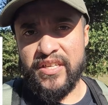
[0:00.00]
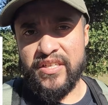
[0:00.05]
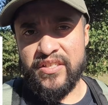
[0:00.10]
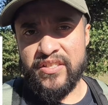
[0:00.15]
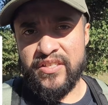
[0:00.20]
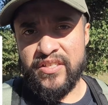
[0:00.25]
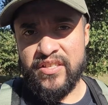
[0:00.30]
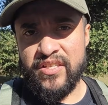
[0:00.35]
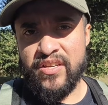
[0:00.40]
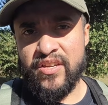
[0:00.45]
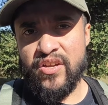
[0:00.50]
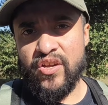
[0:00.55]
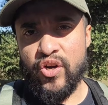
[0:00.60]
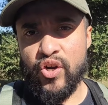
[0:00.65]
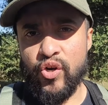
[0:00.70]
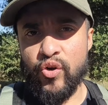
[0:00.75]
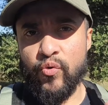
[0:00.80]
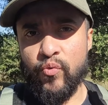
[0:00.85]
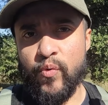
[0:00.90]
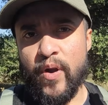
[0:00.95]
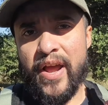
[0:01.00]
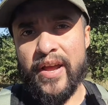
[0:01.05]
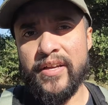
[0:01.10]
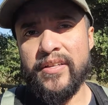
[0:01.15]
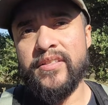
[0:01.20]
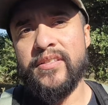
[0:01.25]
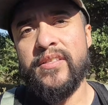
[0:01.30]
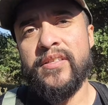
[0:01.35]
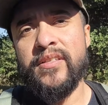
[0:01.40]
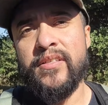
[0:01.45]
is
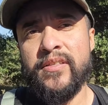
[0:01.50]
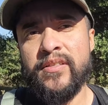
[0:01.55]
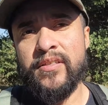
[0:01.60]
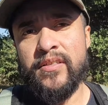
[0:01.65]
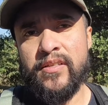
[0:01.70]
erect